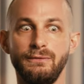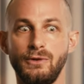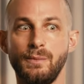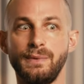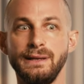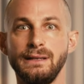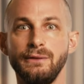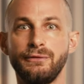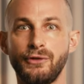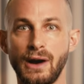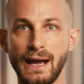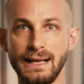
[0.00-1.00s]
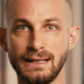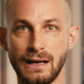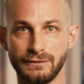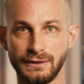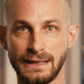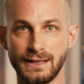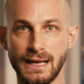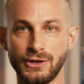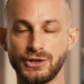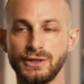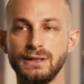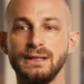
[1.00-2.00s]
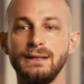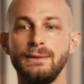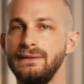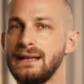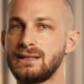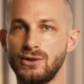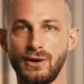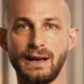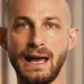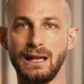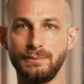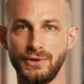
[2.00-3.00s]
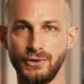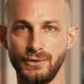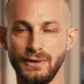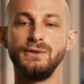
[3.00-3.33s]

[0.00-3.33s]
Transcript: completely fried after that session, then that's not gonna help you.